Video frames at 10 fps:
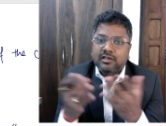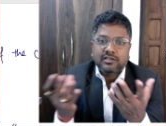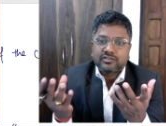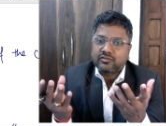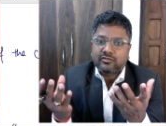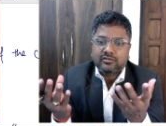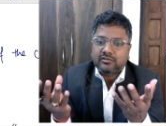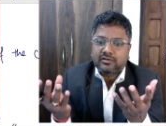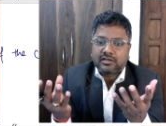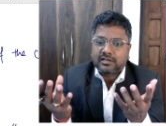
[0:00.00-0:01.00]

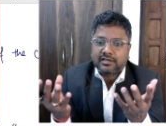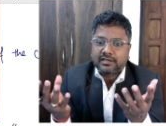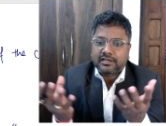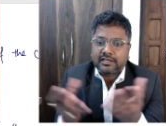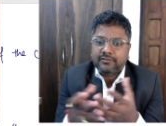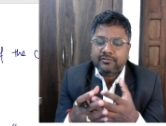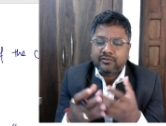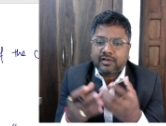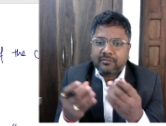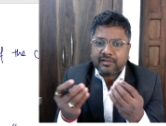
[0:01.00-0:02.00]
So if you
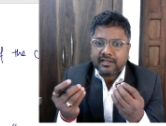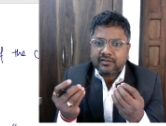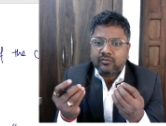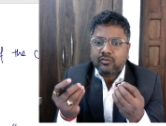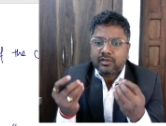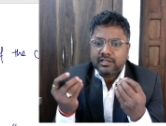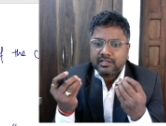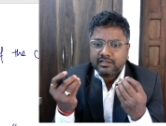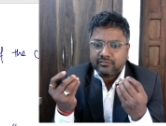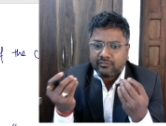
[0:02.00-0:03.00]
have taken
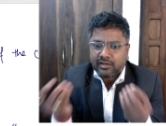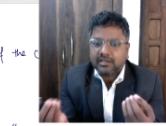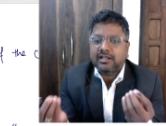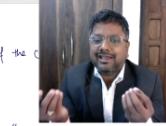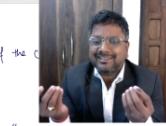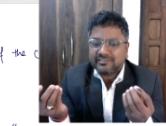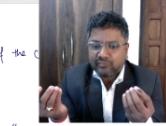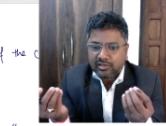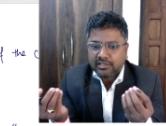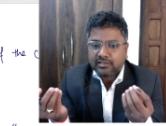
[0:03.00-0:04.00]
only one gas
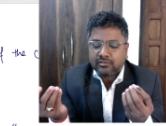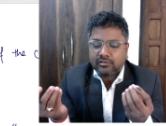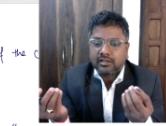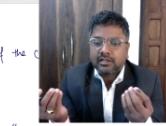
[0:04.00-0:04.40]
molecule,